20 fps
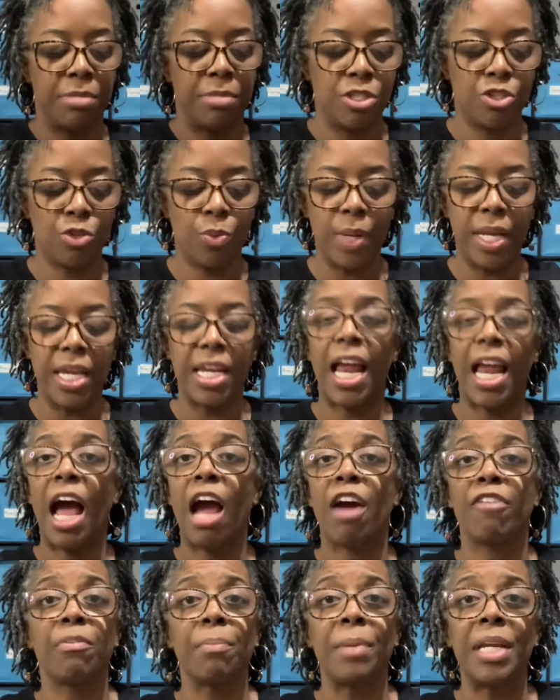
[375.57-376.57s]
between
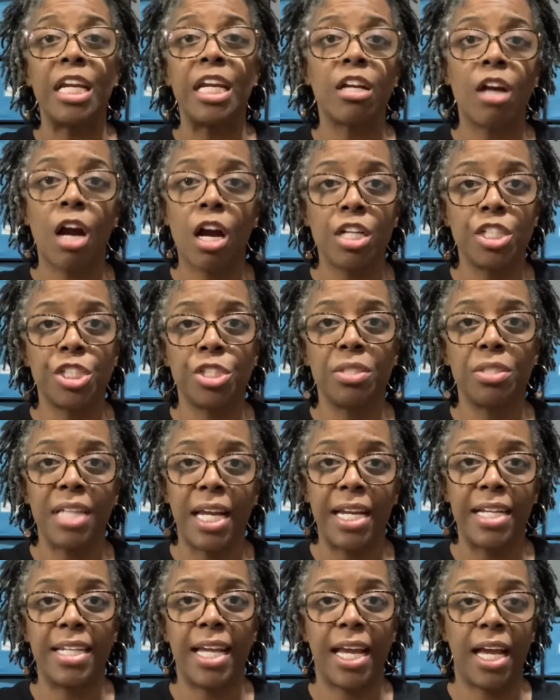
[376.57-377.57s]
however many cards you
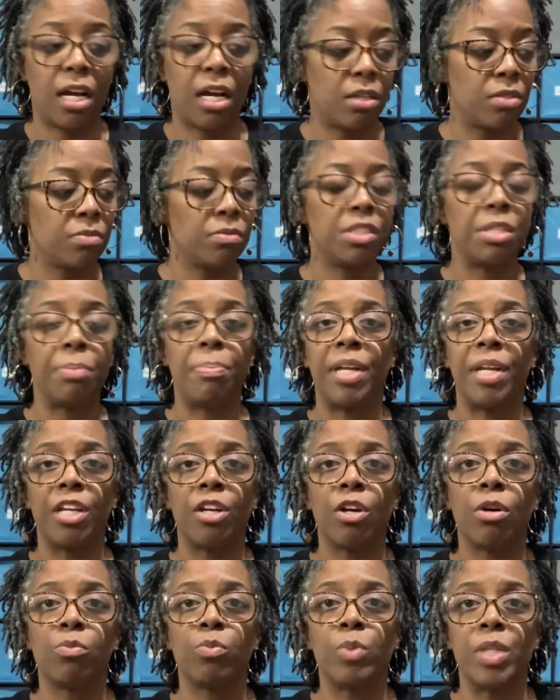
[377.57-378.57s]
lay down,
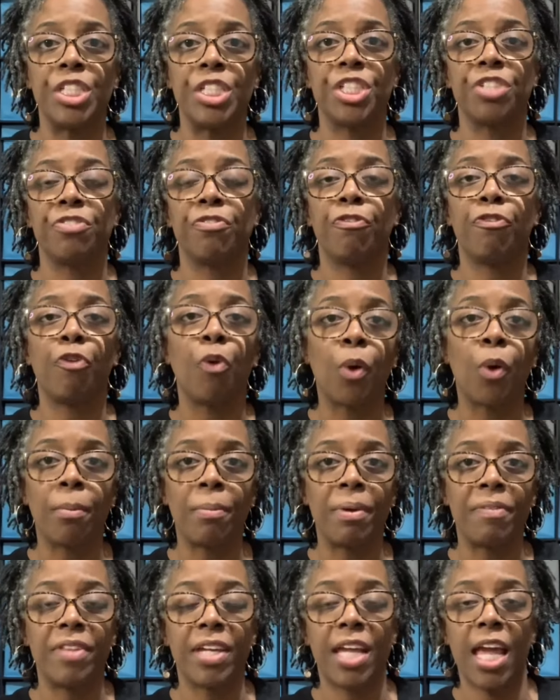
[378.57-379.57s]
depending on which form
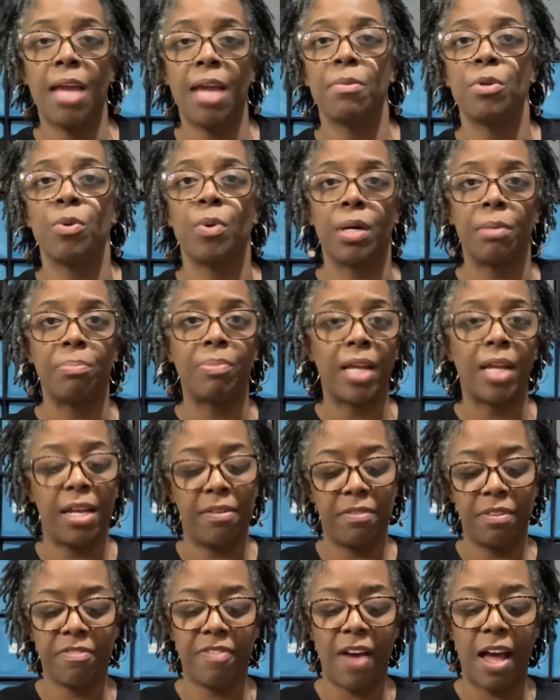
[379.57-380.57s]
of the game you want to play,
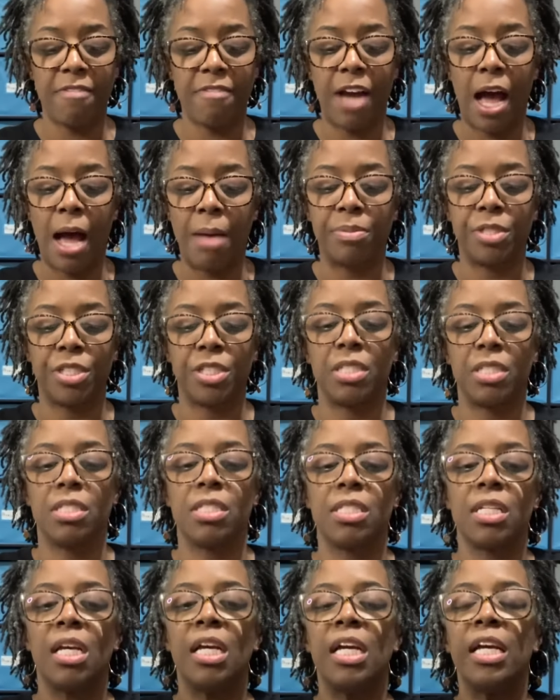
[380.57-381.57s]
of the five
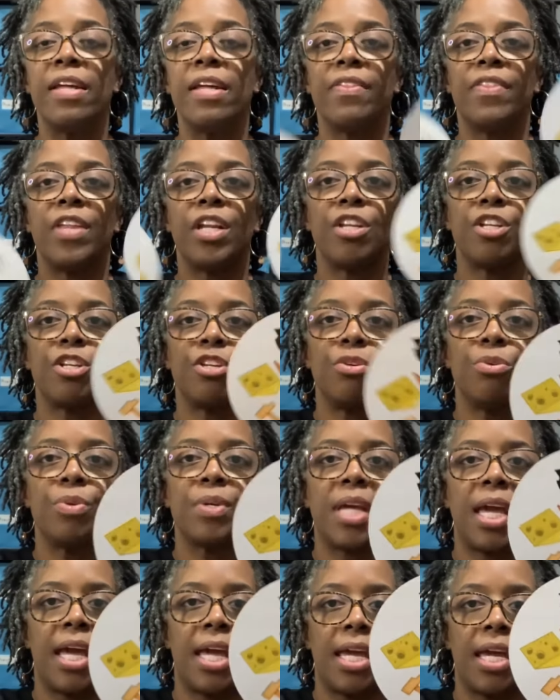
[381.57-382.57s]
options, then you
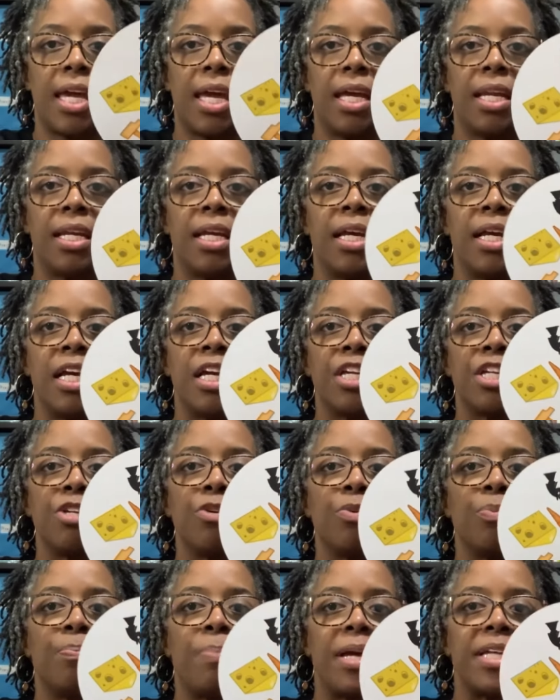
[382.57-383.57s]
can,
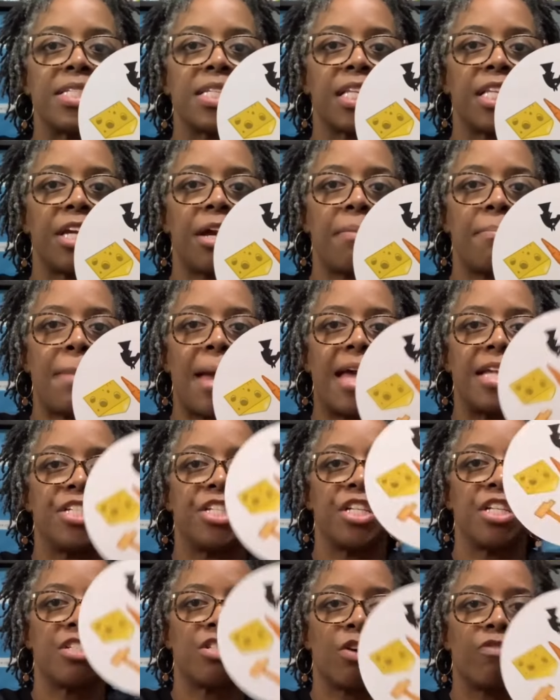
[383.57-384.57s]
you basically are
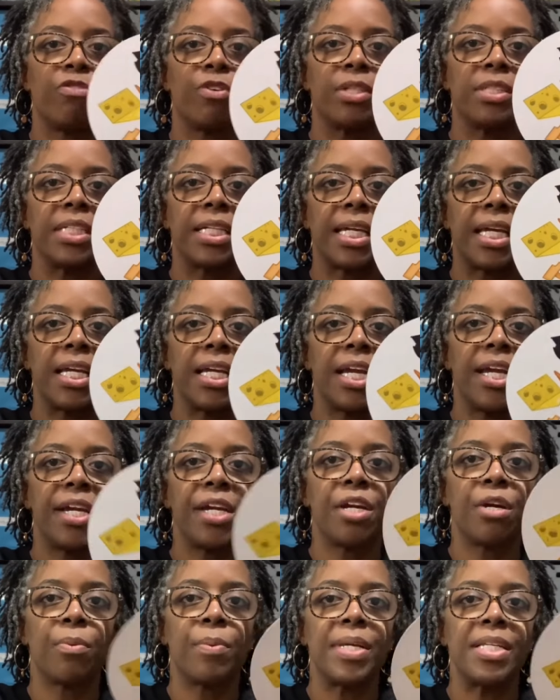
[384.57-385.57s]
matching. So if we're looking
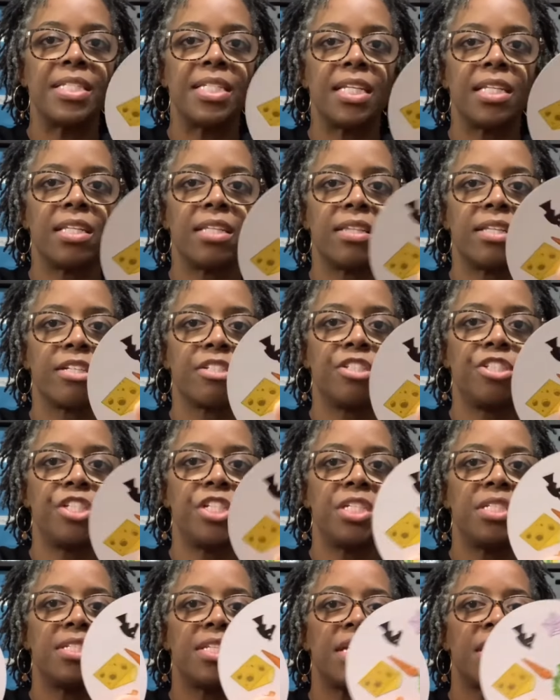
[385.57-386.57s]
here, we see that there's
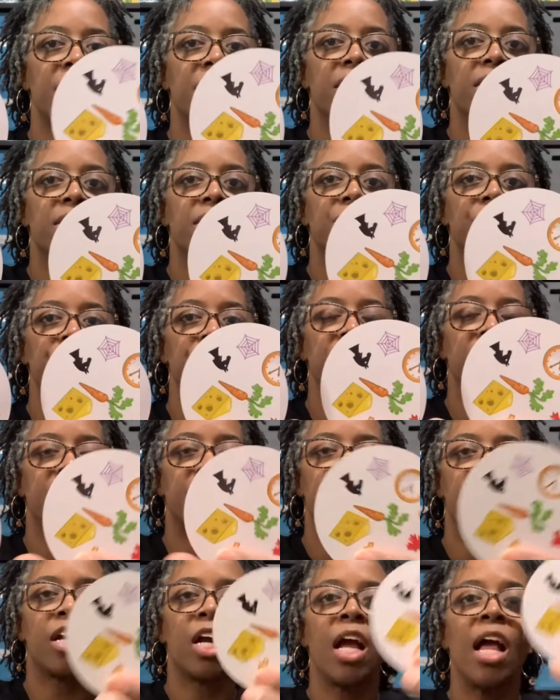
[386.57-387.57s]
cheese here and cheese
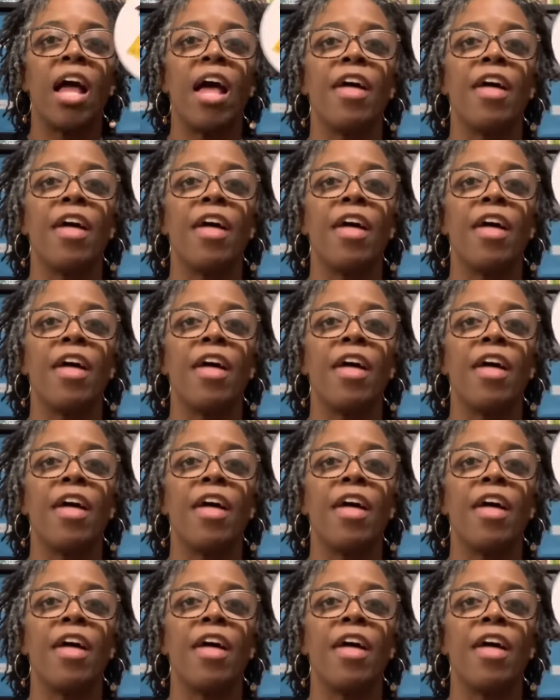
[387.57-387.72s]
there.